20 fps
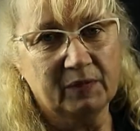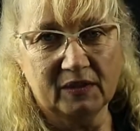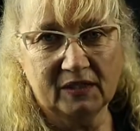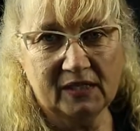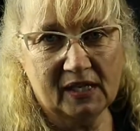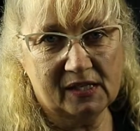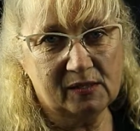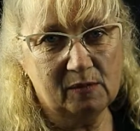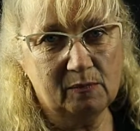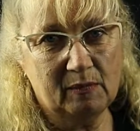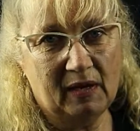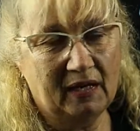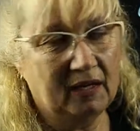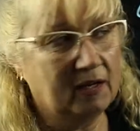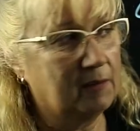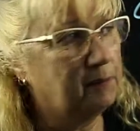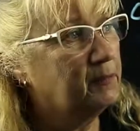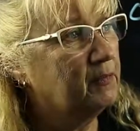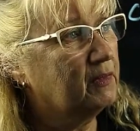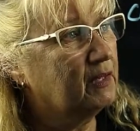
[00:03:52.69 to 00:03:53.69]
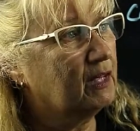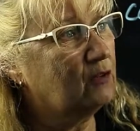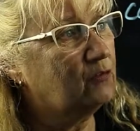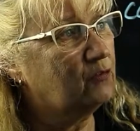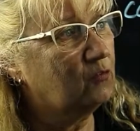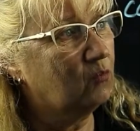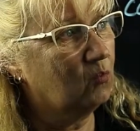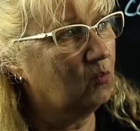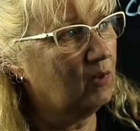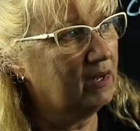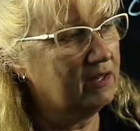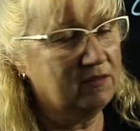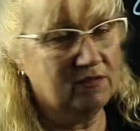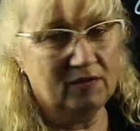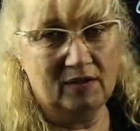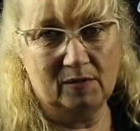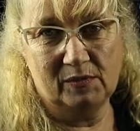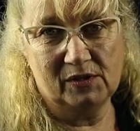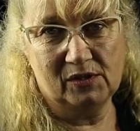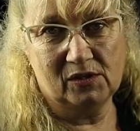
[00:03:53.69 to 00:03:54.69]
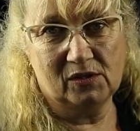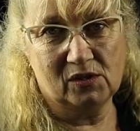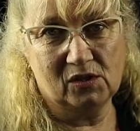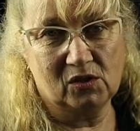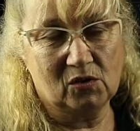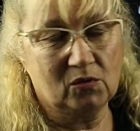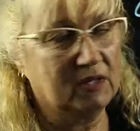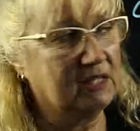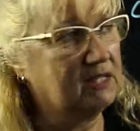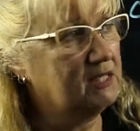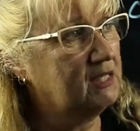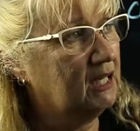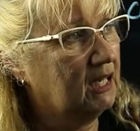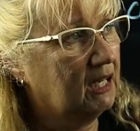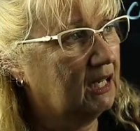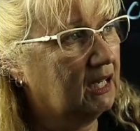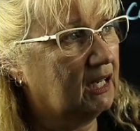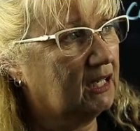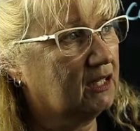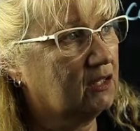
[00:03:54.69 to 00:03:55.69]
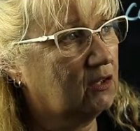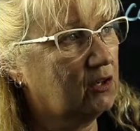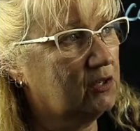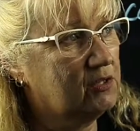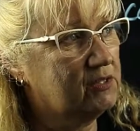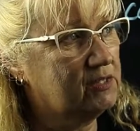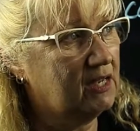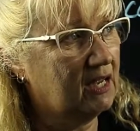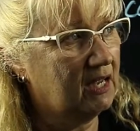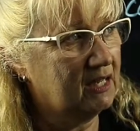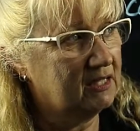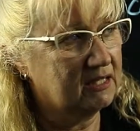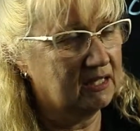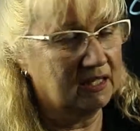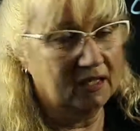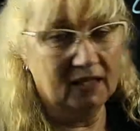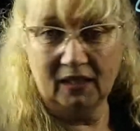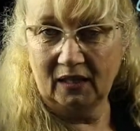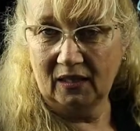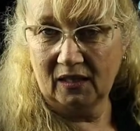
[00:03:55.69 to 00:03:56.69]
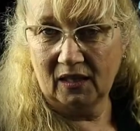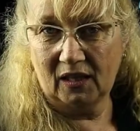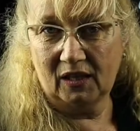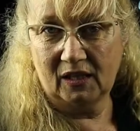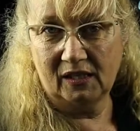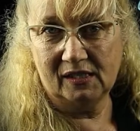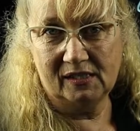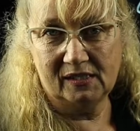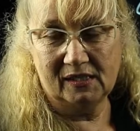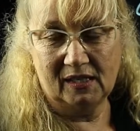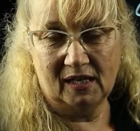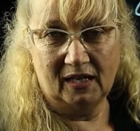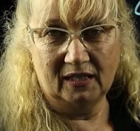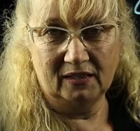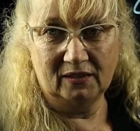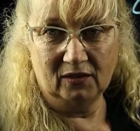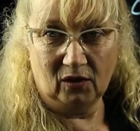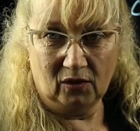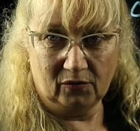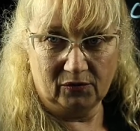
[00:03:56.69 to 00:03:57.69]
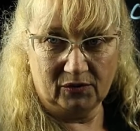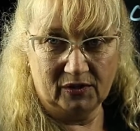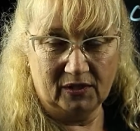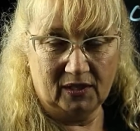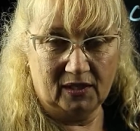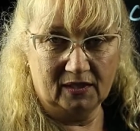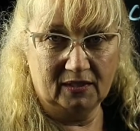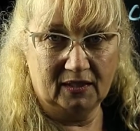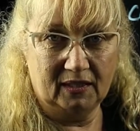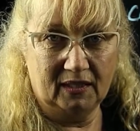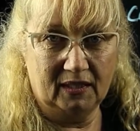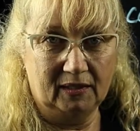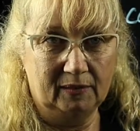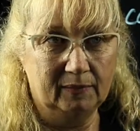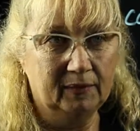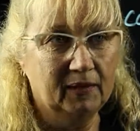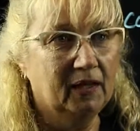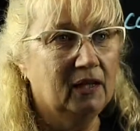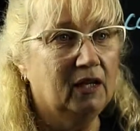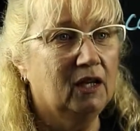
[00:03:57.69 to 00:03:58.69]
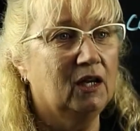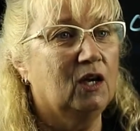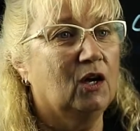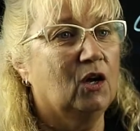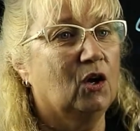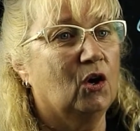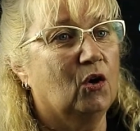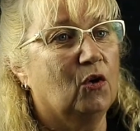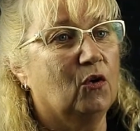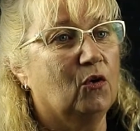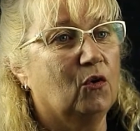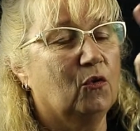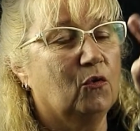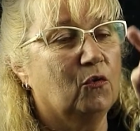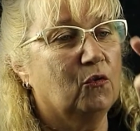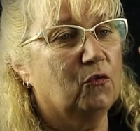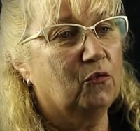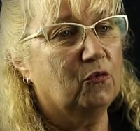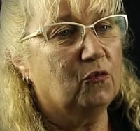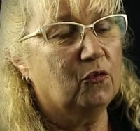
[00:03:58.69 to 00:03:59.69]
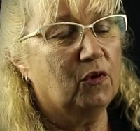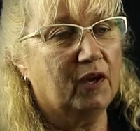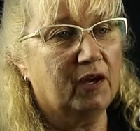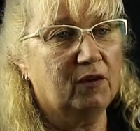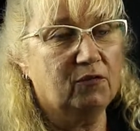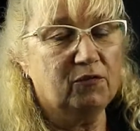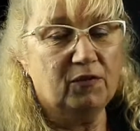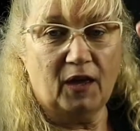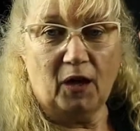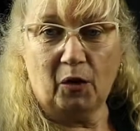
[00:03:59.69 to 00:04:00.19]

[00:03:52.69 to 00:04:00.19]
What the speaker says: Doesn't matter. If one of them is discrete, it goes under this side of the data key. If they